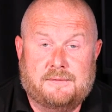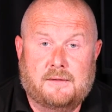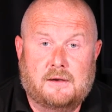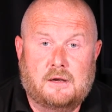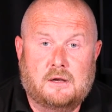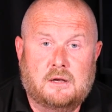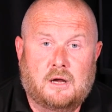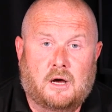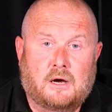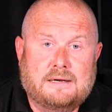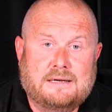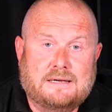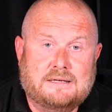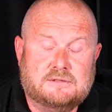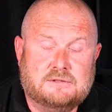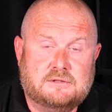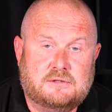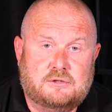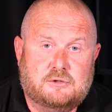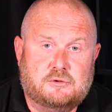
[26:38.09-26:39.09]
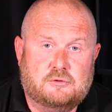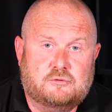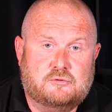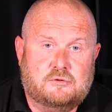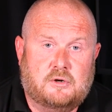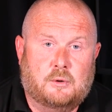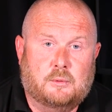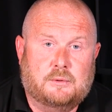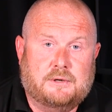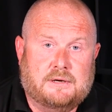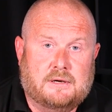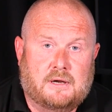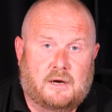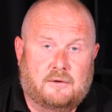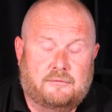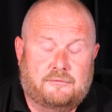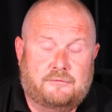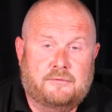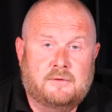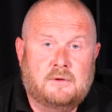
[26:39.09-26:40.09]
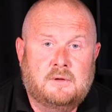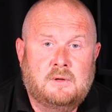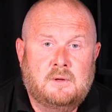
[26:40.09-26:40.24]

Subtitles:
the light isn't controlled enough.